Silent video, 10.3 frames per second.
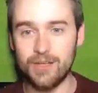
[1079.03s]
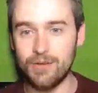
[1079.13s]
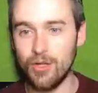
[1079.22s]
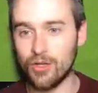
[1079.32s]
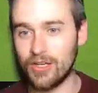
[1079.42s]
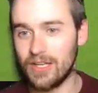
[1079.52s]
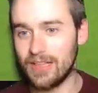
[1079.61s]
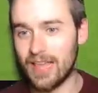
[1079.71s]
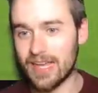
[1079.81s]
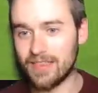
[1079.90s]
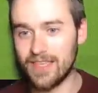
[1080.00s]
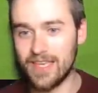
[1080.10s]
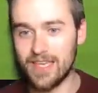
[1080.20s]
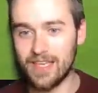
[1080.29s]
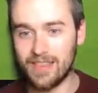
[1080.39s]
who look like
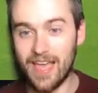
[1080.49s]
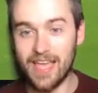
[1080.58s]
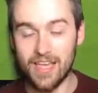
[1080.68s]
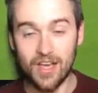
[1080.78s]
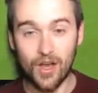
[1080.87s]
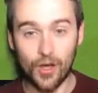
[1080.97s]
they